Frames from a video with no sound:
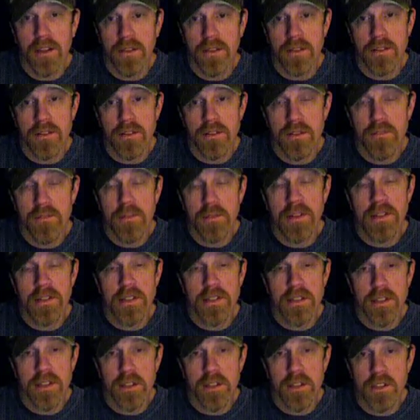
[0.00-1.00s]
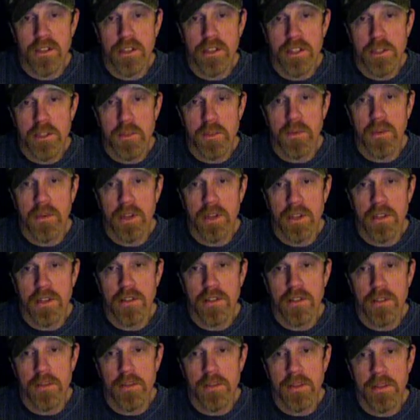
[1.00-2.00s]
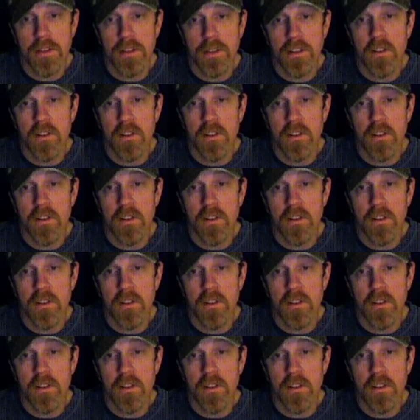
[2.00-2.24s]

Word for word: because you've been such an inspiration to me,